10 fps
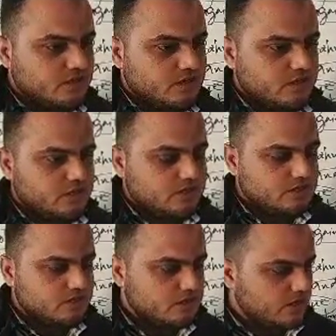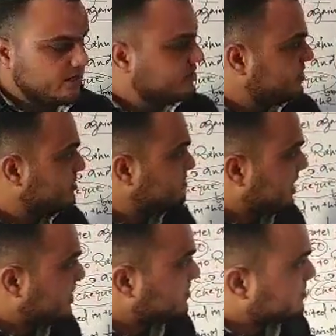I think
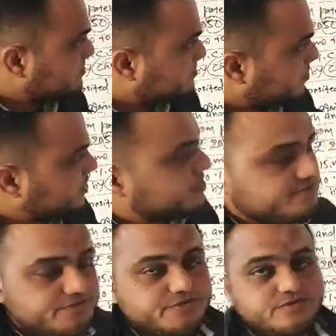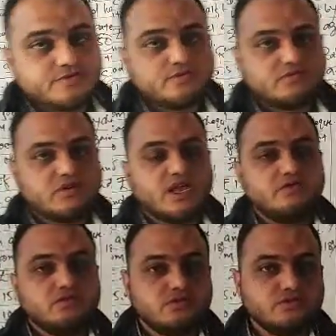my point of view, what
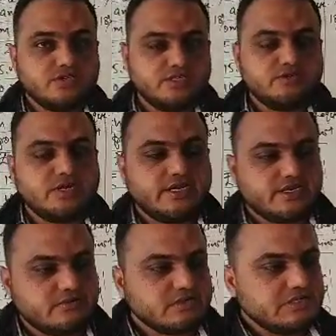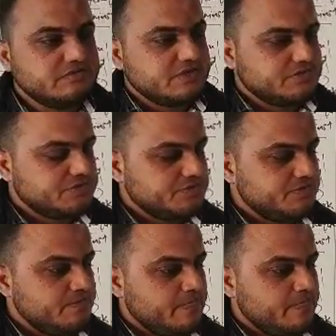I want to say to you right now, convey to you,